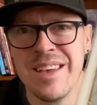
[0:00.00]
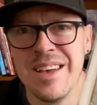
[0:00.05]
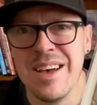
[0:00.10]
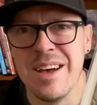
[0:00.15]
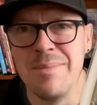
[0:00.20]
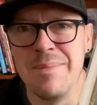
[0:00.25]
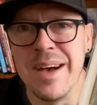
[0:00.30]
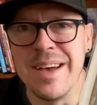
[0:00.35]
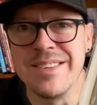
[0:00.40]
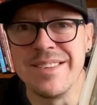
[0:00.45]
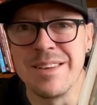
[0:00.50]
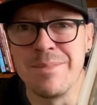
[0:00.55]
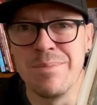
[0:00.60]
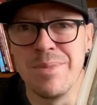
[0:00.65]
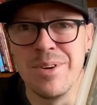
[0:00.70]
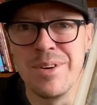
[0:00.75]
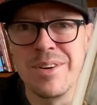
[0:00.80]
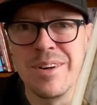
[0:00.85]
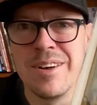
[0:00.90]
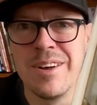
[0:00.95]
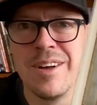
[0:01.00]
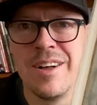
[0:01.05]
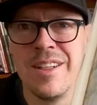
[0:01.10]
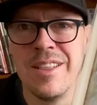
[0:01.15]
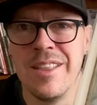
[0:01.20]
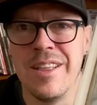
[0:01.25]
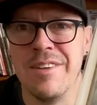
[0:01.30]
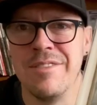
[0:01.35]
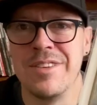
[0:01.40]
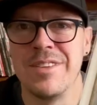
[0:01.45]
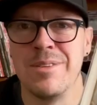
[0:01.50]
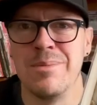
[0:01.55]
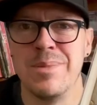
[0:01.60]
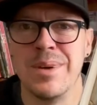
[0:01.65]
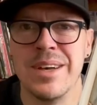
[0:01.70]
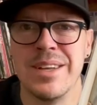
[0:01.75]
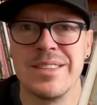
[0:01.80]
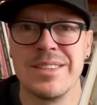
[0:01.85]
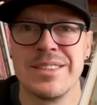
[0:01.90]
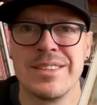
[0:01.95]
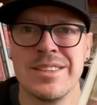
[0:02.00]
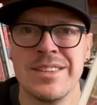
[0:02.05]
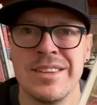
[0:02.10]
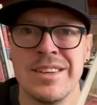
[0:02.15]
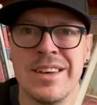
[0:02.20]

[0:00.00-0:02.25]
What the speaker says: Amazing book. Love it to bits.